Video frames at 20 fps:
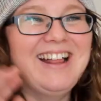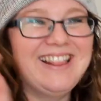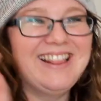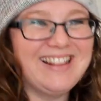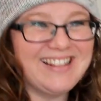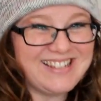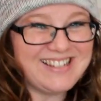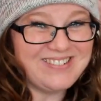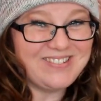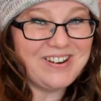
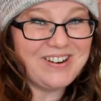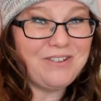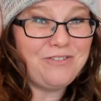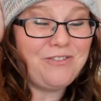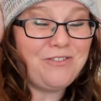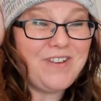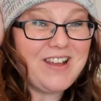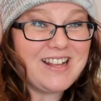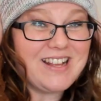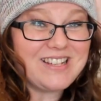This one
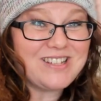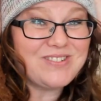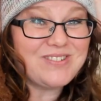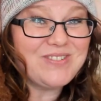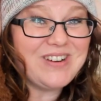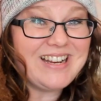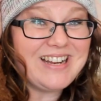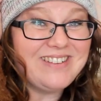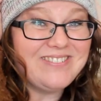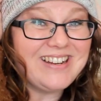fits
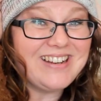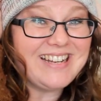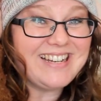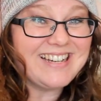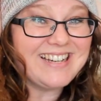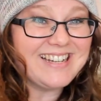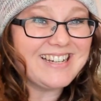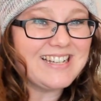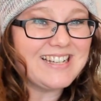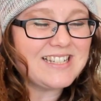really, really
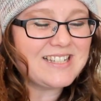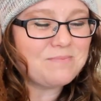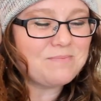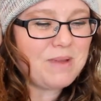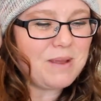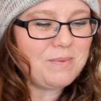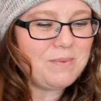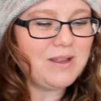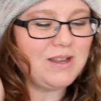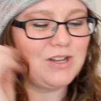nice.
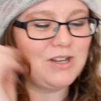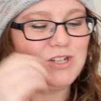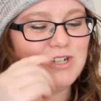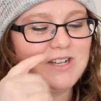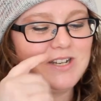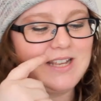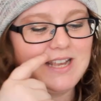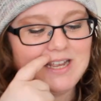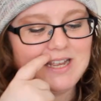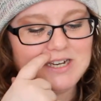Maybe I
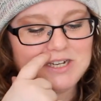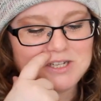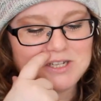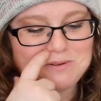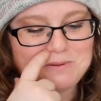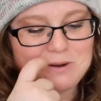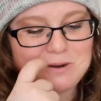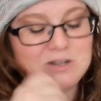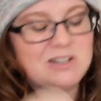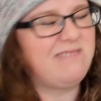should gauge
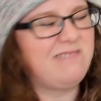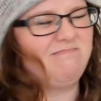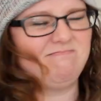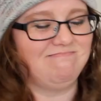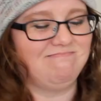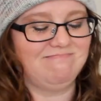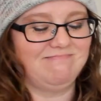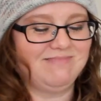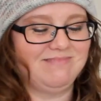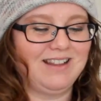swatch.
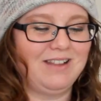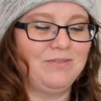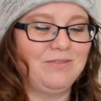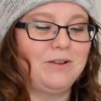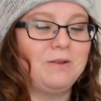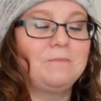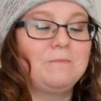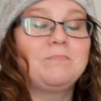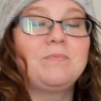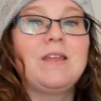Never.
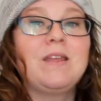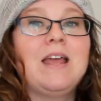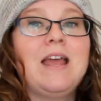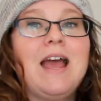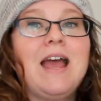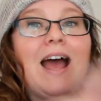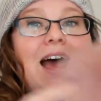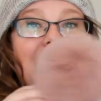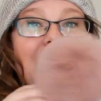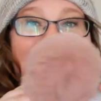
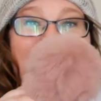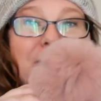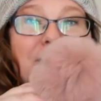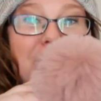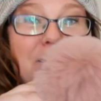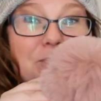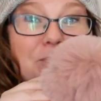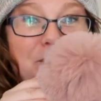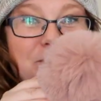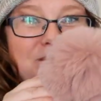And
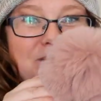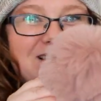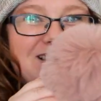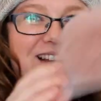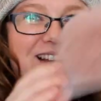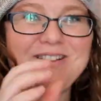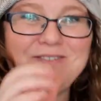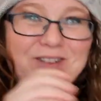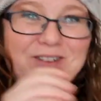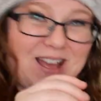I bought
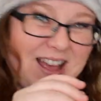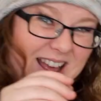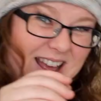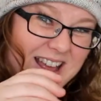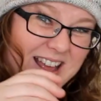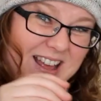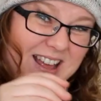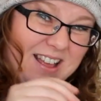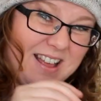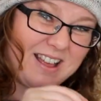myself
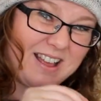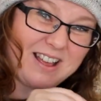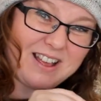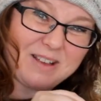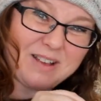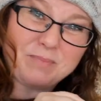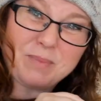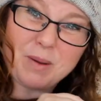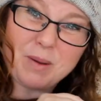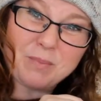
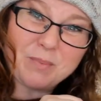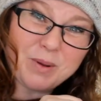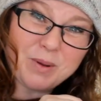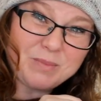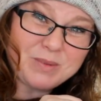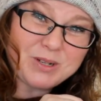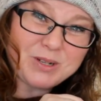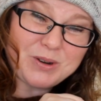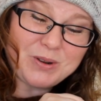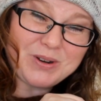a
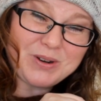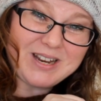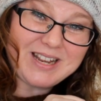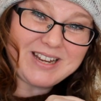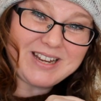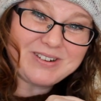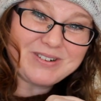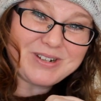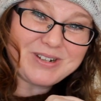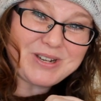pom-pom to go in
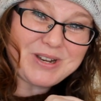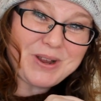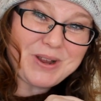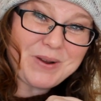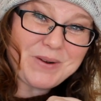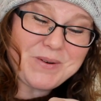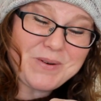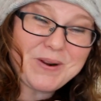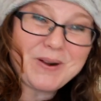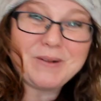here
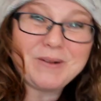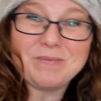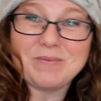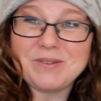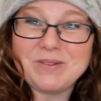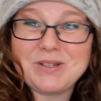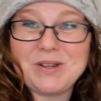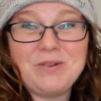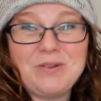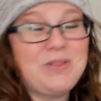too.
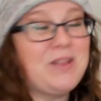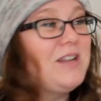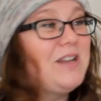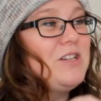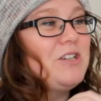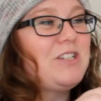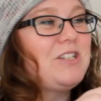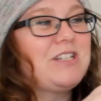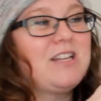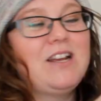So they're
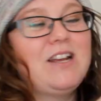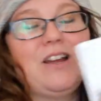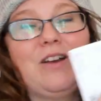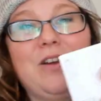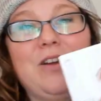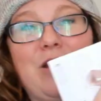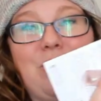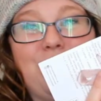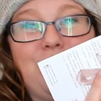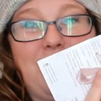just
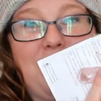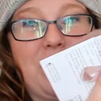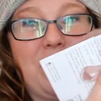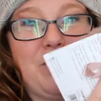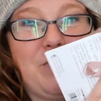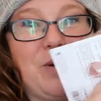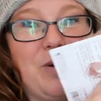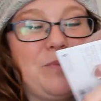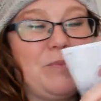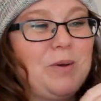a
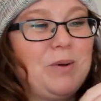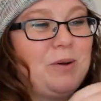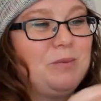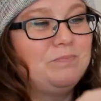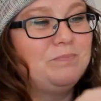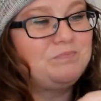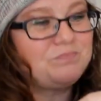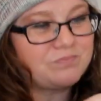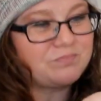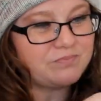ribbon
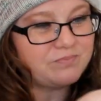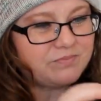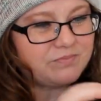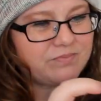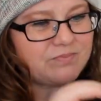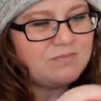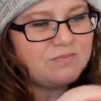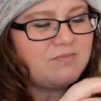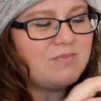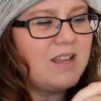pom-pom.
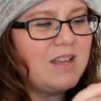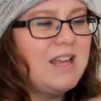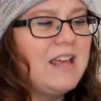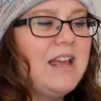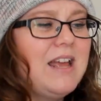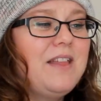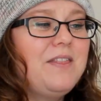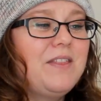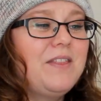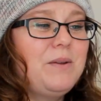
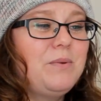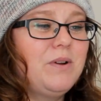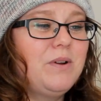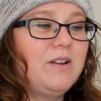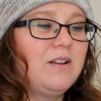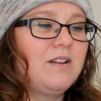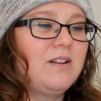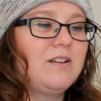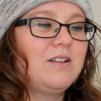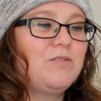They
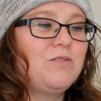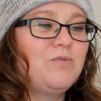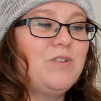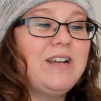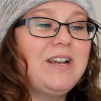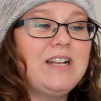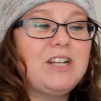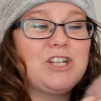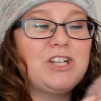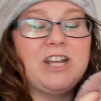were
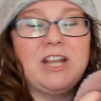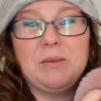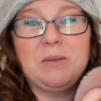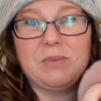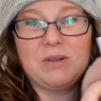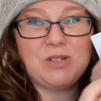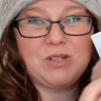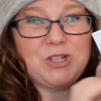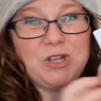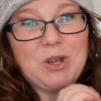really cheap.
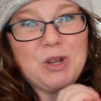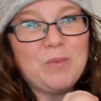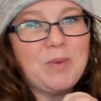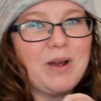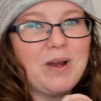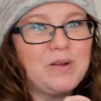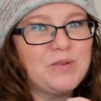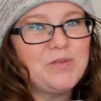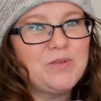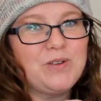It's
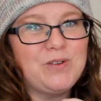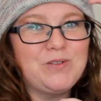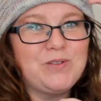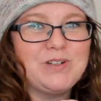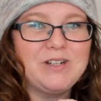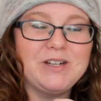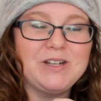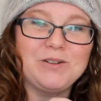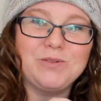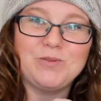
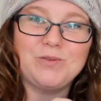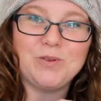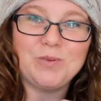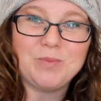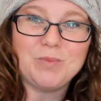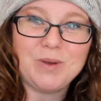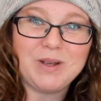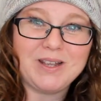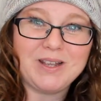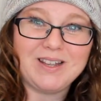£2.50 from
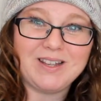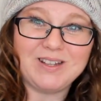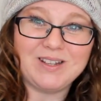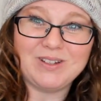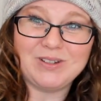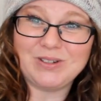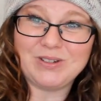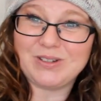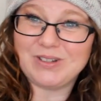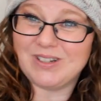my
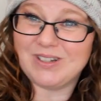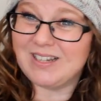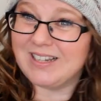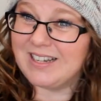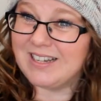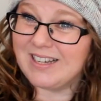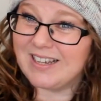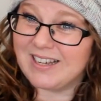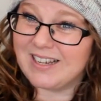local